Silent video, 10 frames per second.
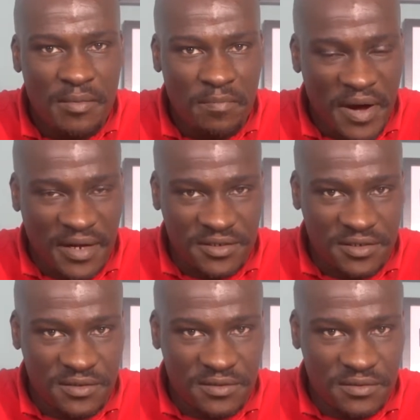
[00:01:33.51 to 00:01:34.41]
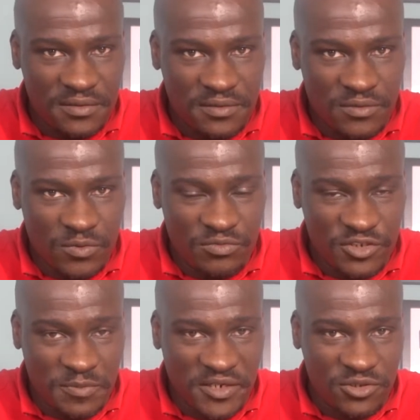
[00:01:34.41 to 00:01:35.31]
But with
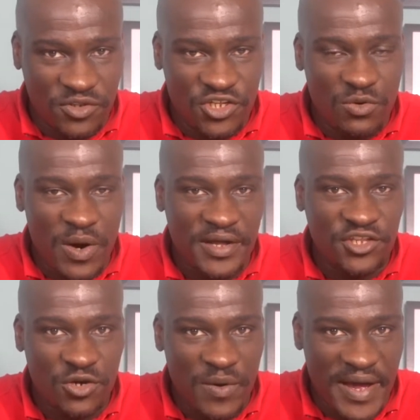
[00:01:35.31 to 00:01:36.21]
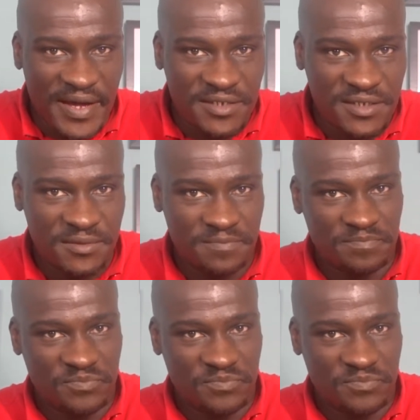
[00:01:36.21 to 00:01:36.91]
respect to the UI and UX,